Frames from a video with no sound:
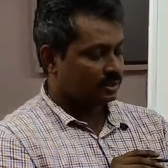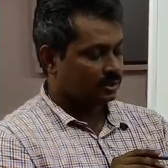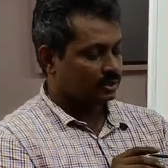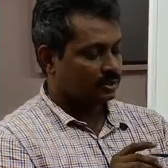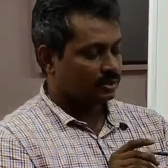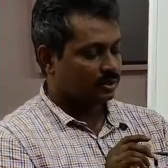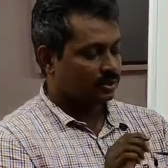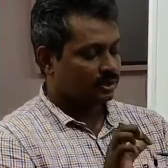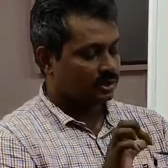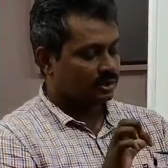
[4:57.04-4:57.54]

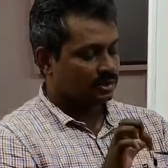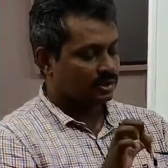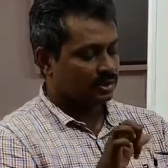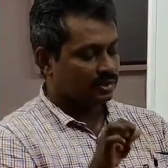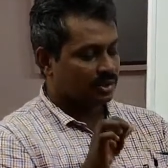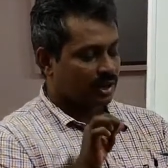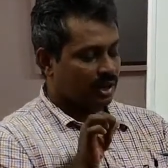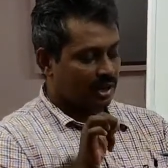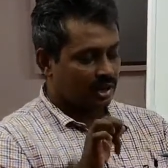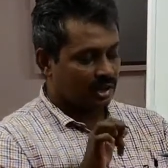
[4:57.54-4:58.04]
So this
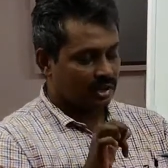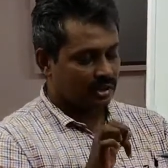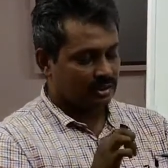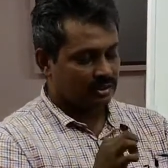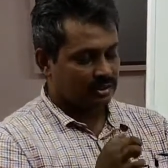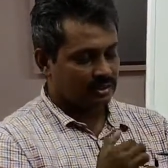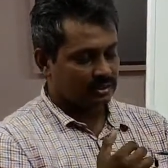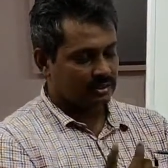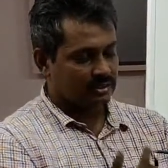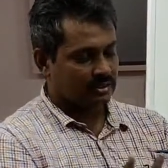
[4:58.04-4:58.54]
is
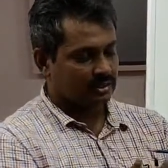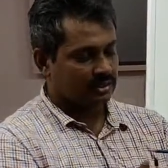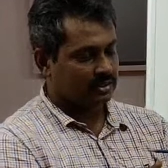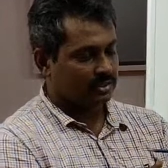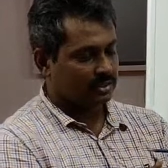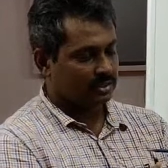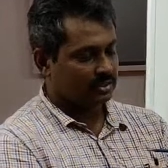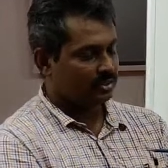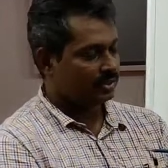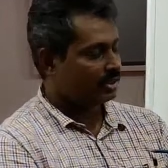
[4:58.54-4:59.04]
R, this
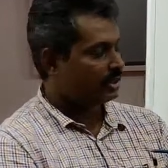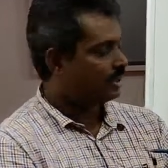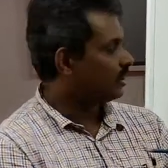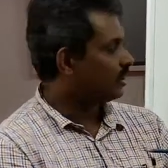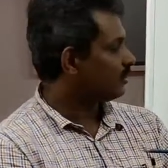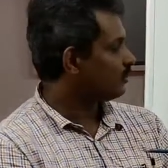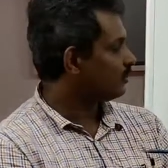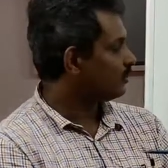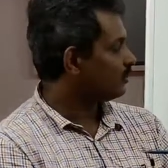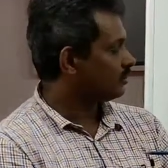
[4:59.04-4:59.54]
is
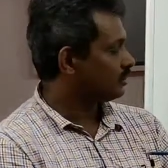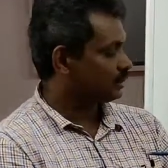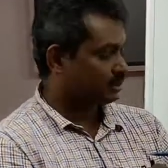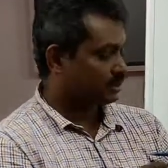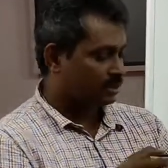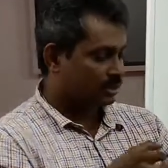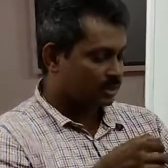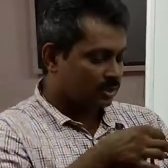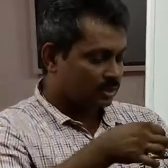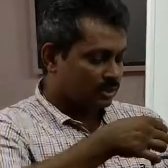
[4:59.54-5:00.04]
F.
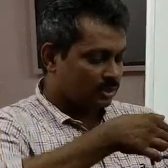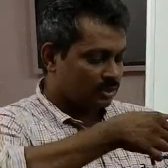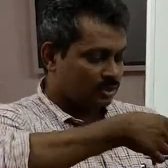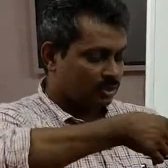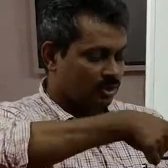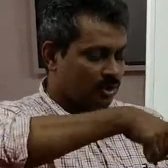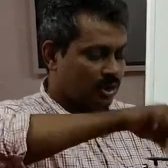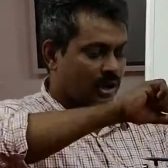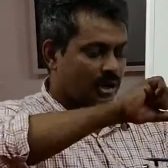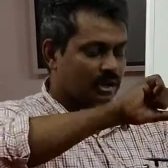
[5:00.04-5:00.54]

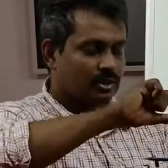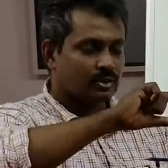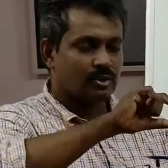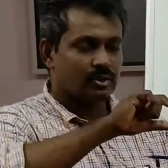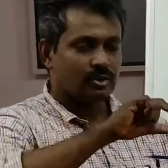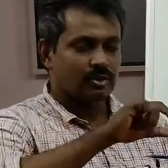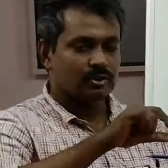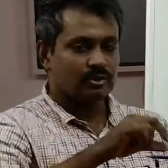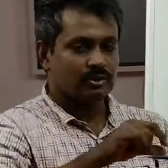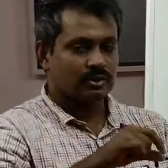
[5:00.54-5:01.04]
So R
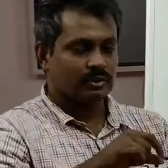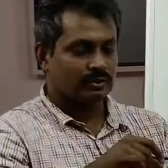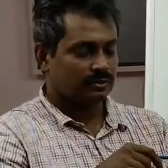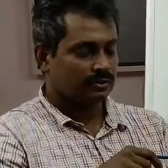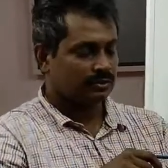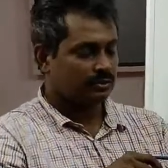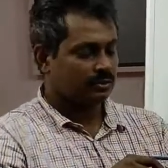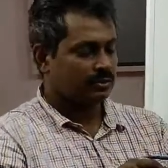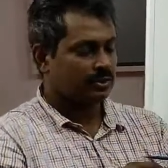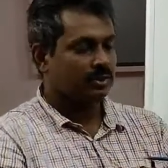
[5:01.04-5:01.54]
cross F
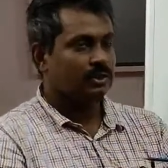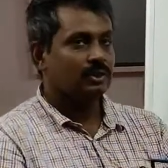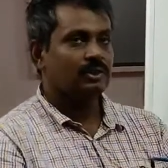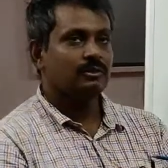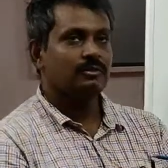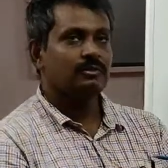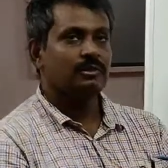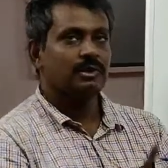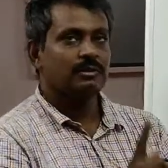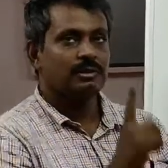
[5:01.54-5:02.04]

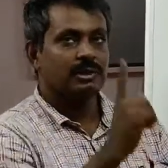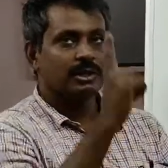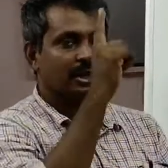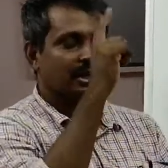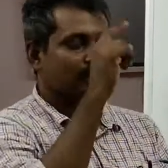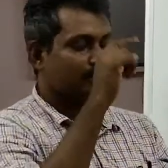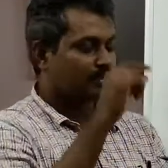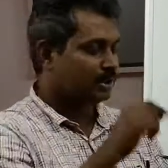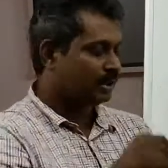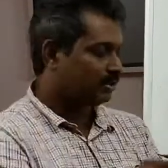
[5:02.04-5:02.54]
will be the
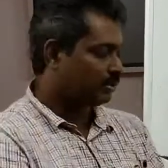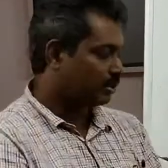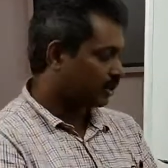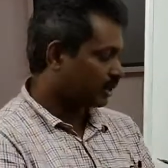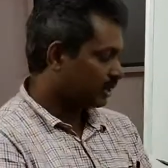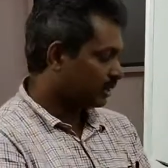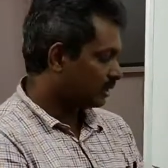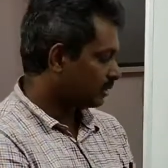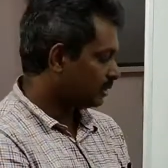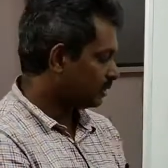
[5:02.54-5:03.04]
coupled
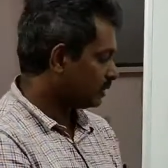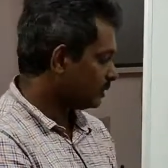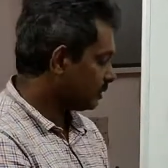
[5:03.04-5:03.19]
polygon.